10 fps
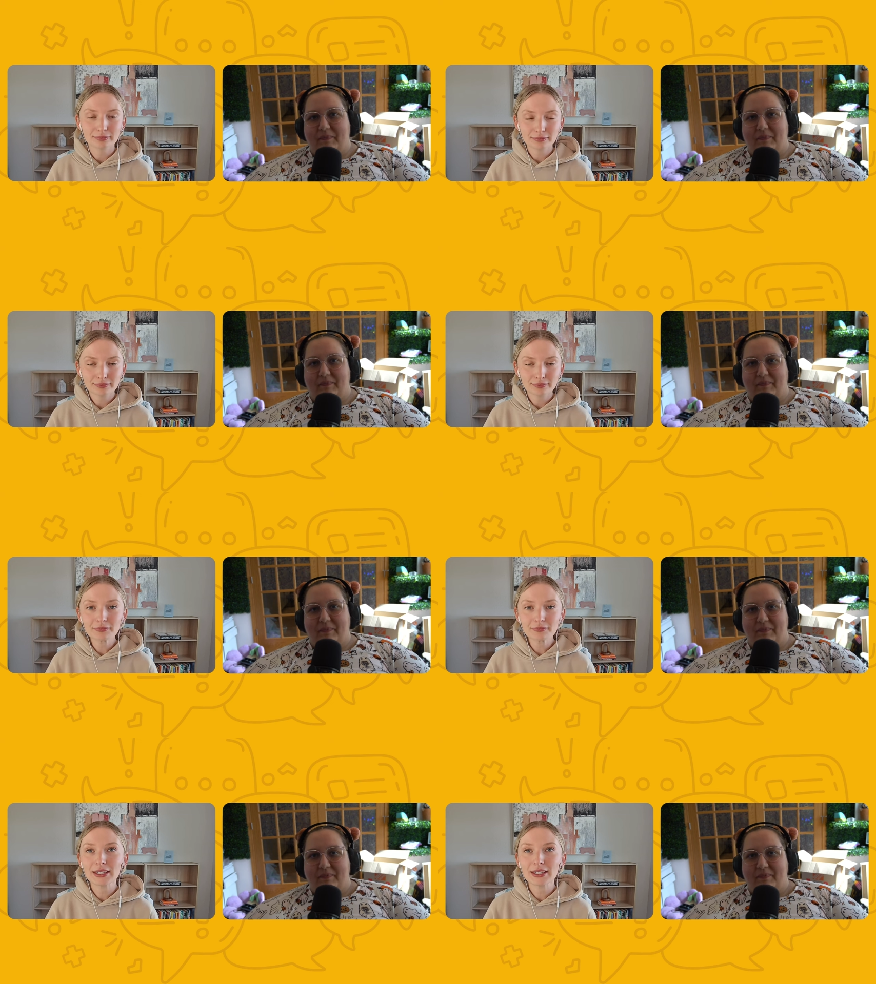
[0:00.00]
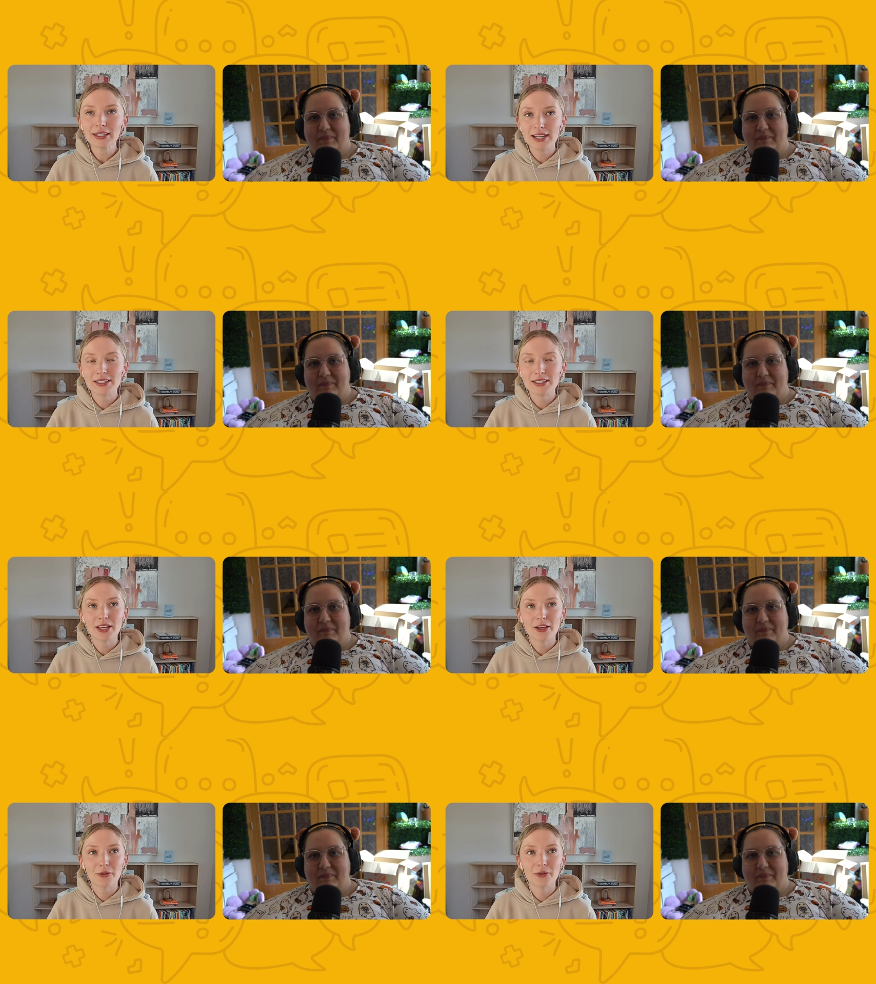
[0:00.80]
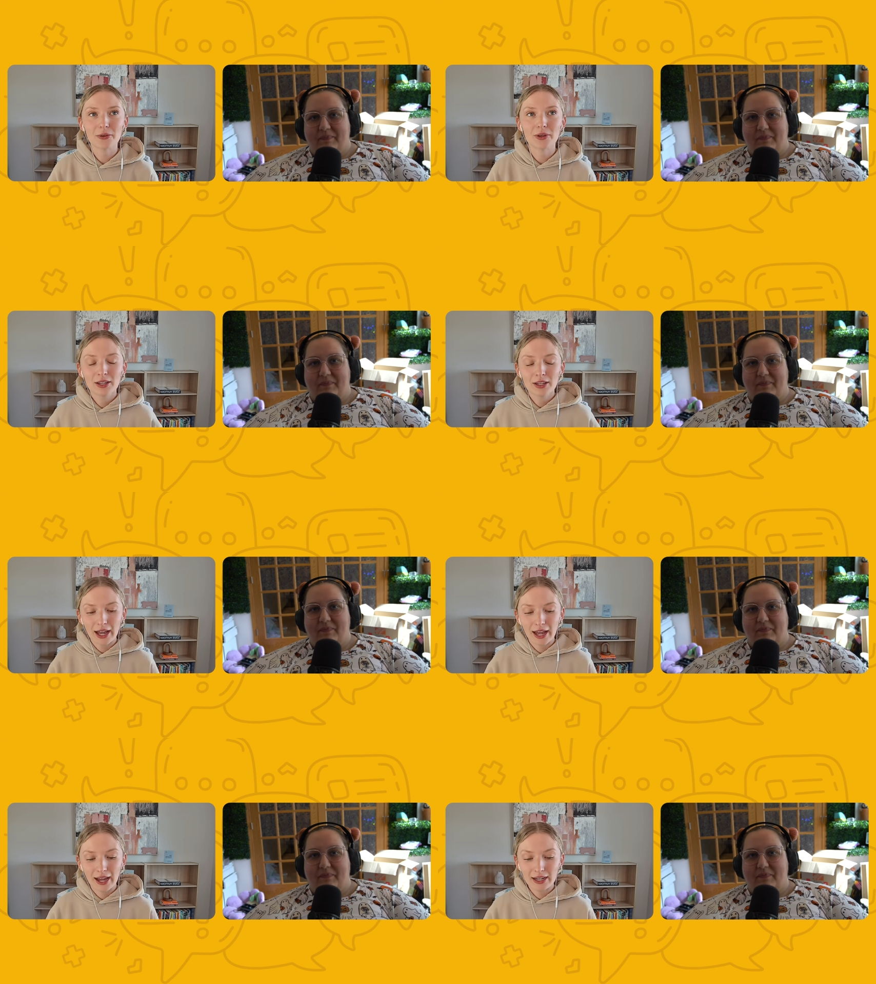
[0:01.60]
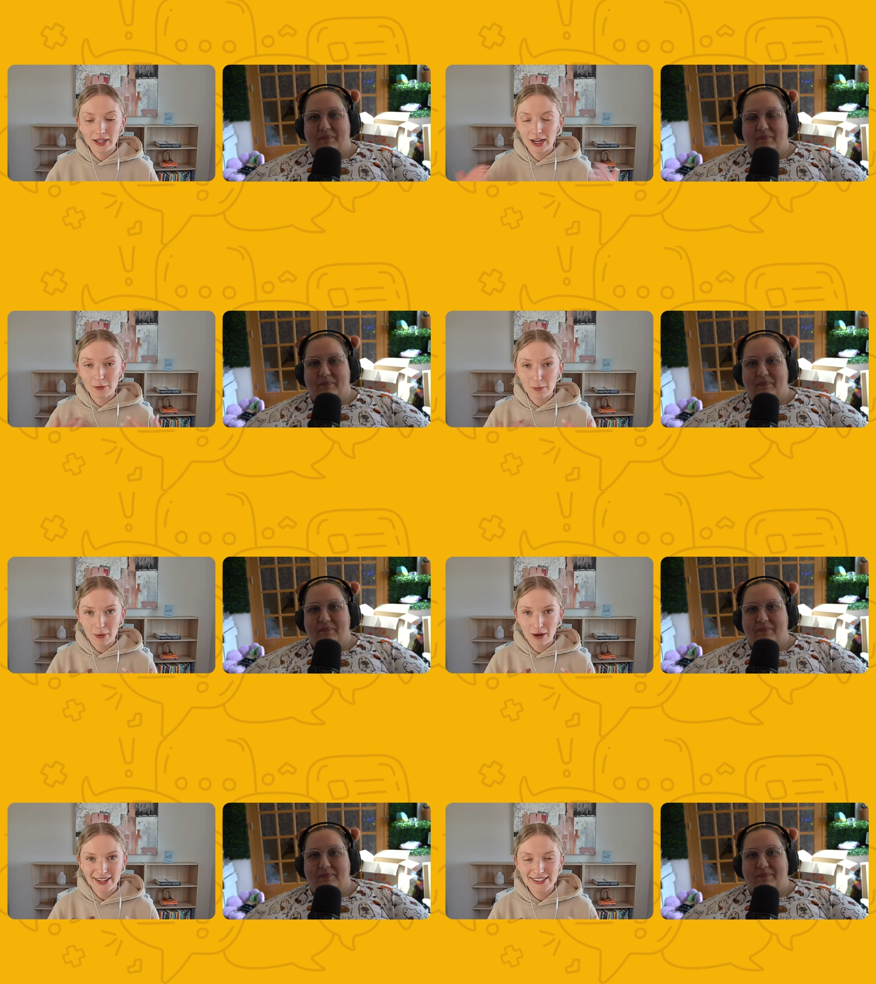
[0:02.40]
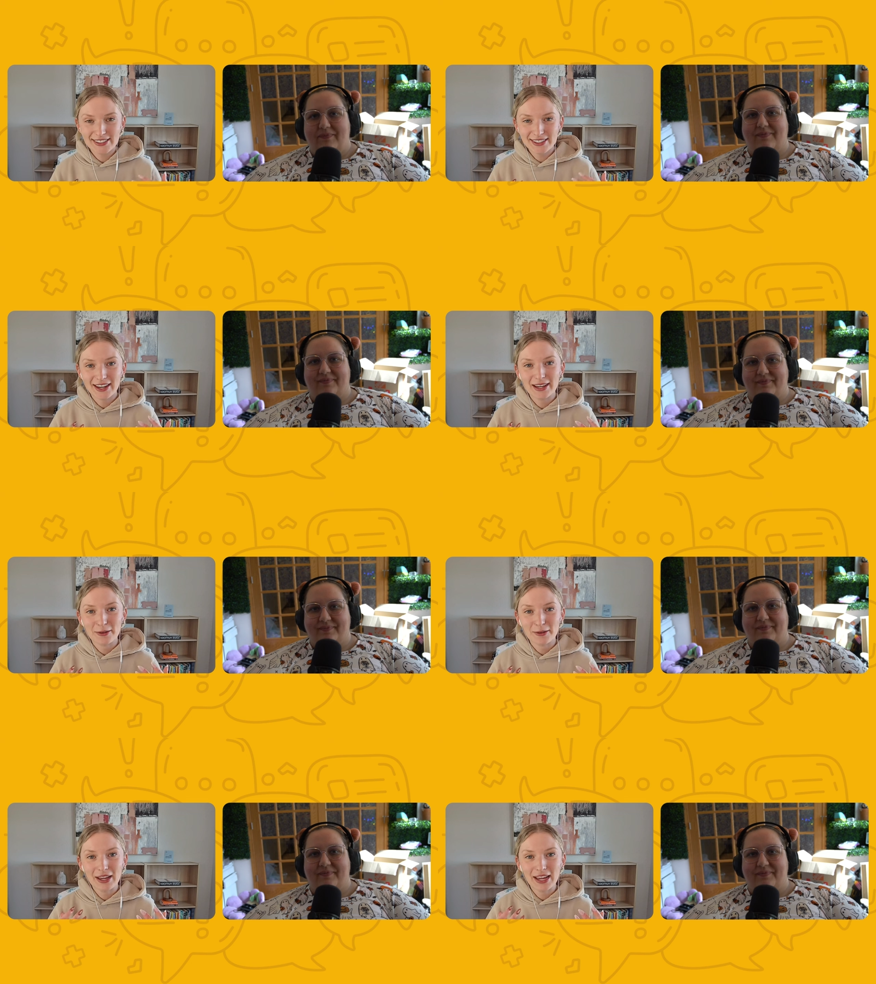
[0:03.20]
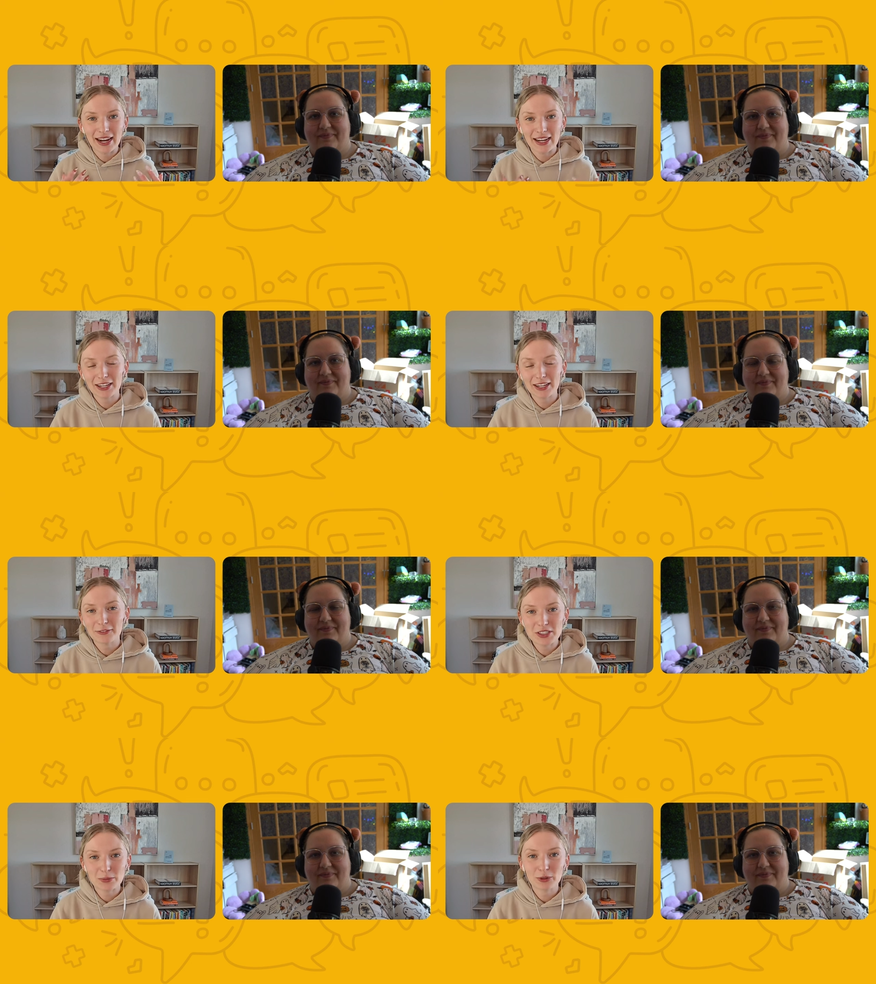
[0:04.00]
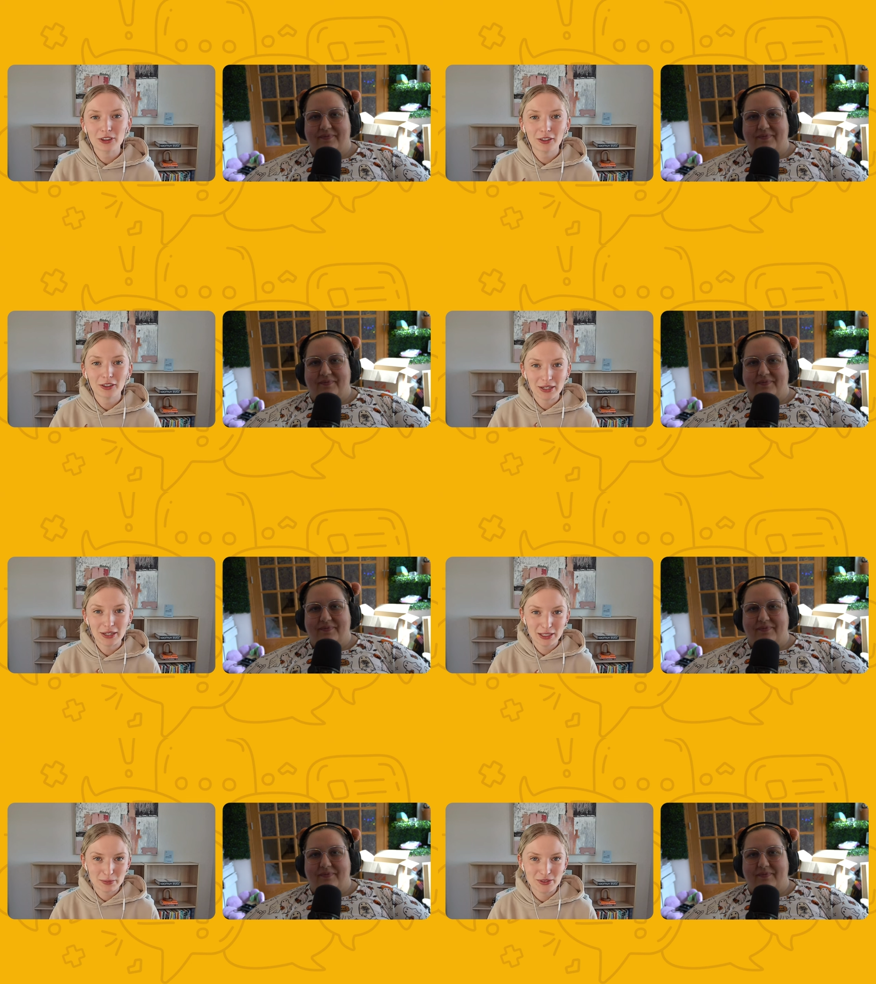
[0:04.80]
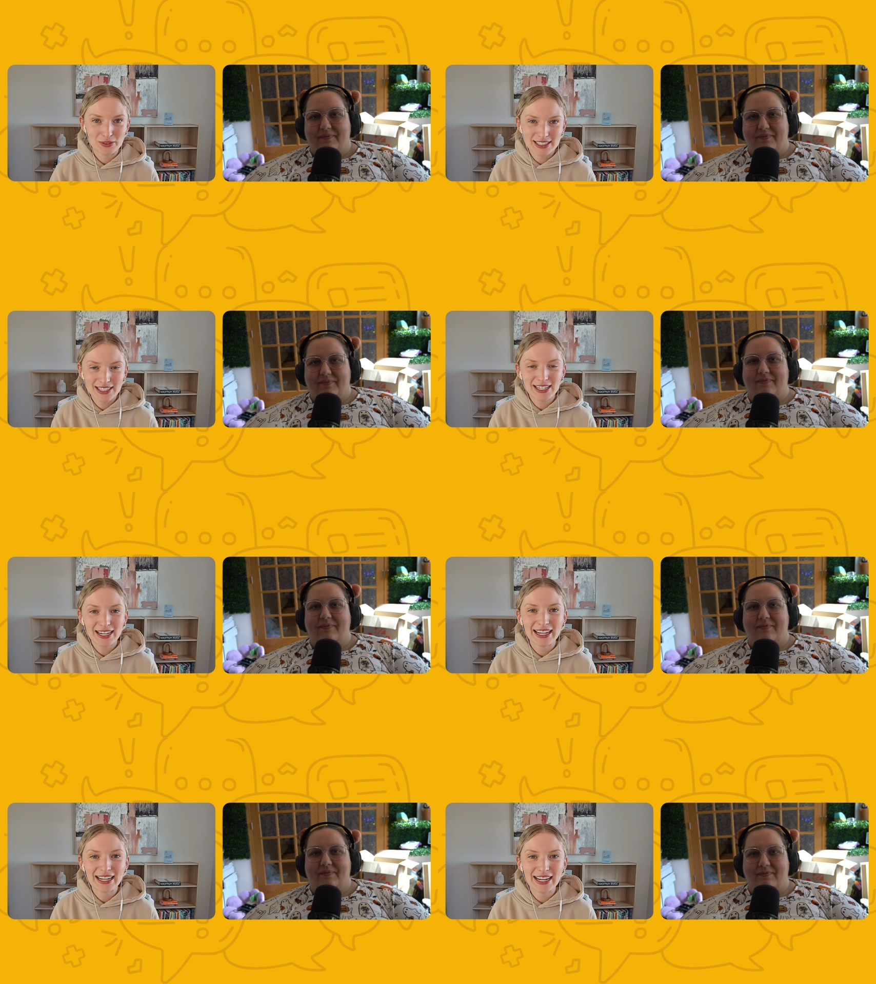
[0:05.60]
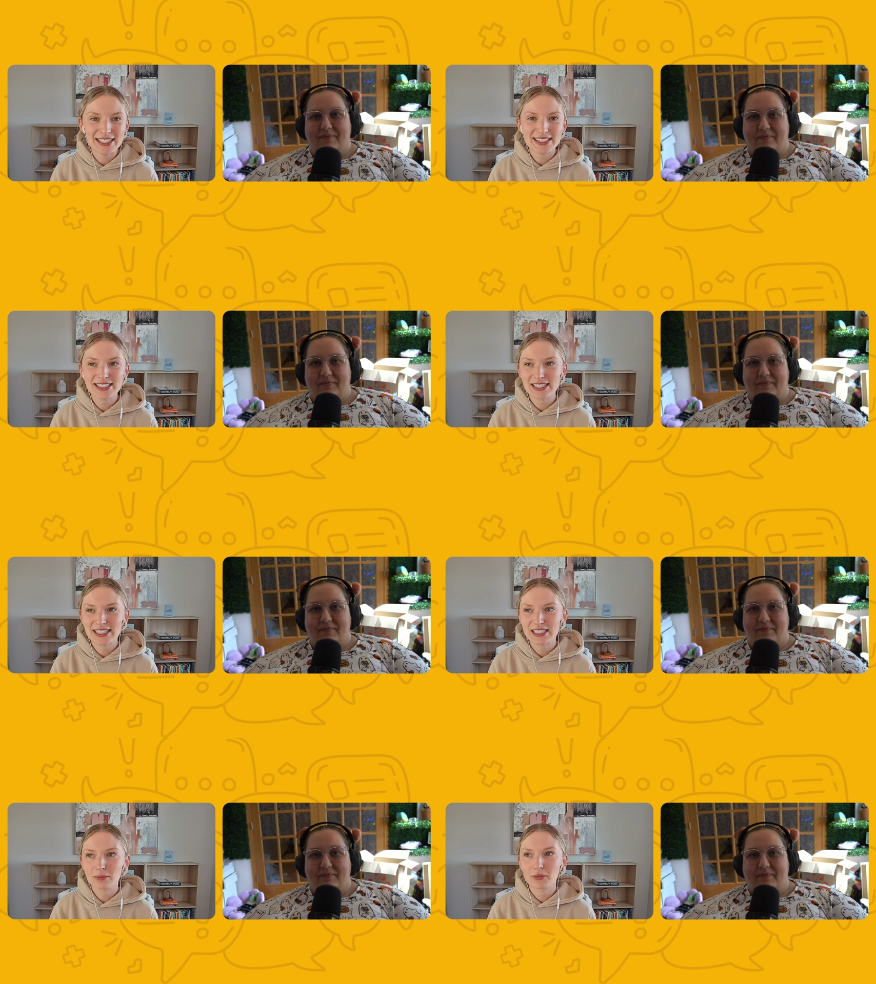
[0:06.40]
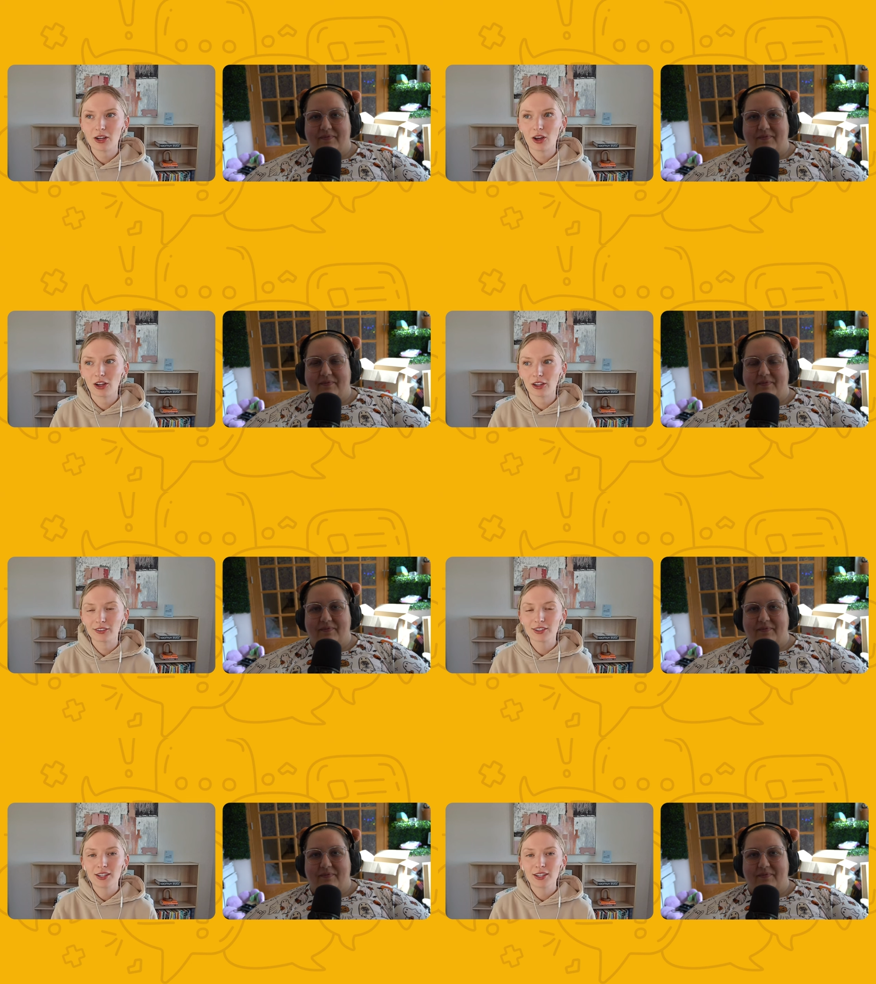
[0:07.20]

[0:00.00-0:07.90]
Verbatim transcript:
Speaker 1: Yeah. So I have a podcast and I interviewed someone called Mike Capuzzi, and he has this system called